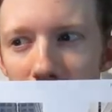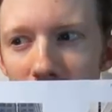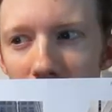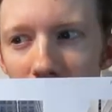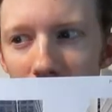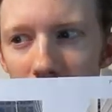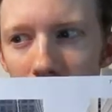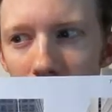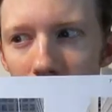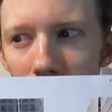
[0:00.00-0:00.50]

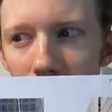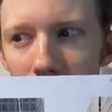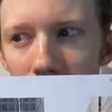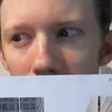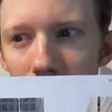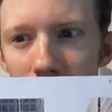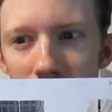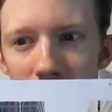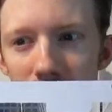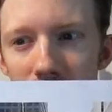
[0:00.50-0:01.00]
public
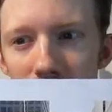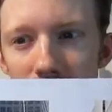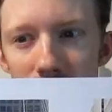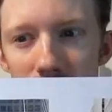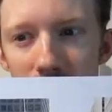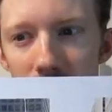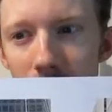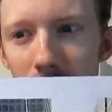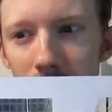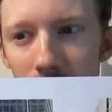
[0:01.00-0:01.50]
fighting to
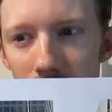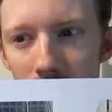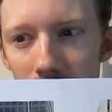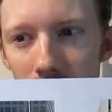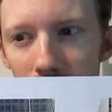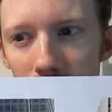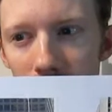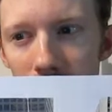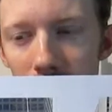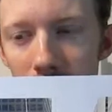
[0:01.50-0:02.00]
keep them
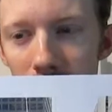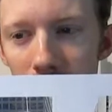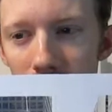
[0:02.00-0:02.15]
open,